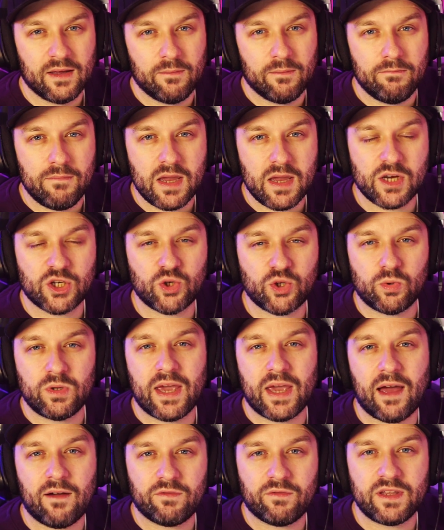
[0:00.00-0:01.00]
make sure you
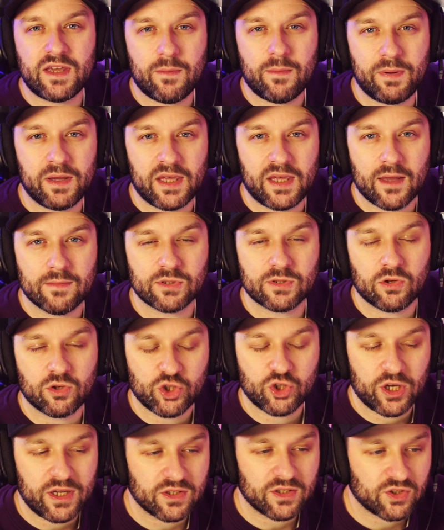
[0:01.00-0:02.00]
have the Epic Games
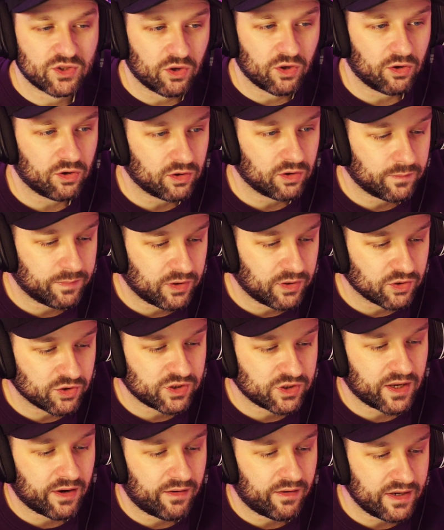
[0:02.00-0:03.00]
Launcher installed because
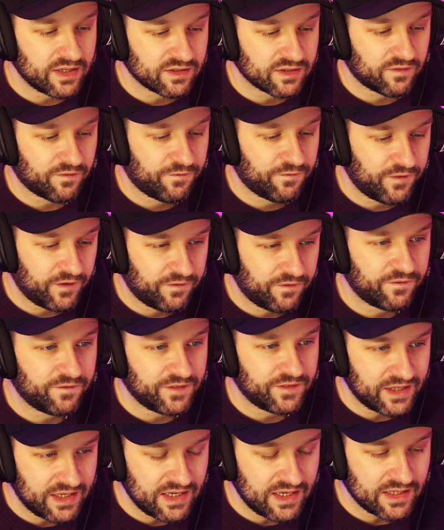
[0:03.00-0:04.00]
there is
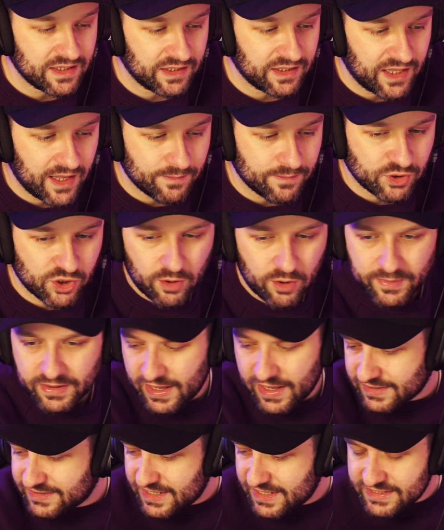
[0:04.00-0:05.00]
15 games coming.
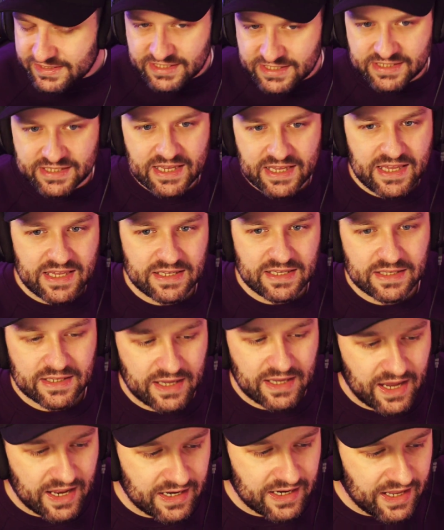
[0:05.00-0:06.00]
I did see
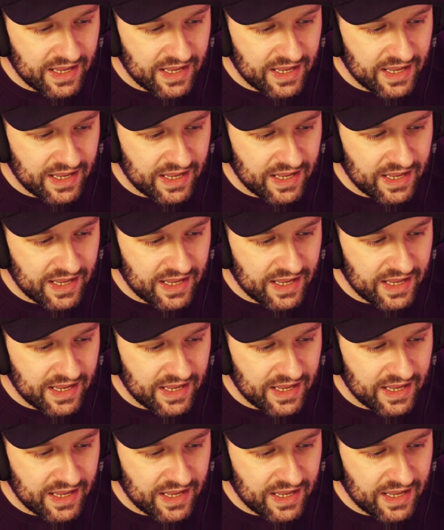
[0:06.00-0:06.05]
an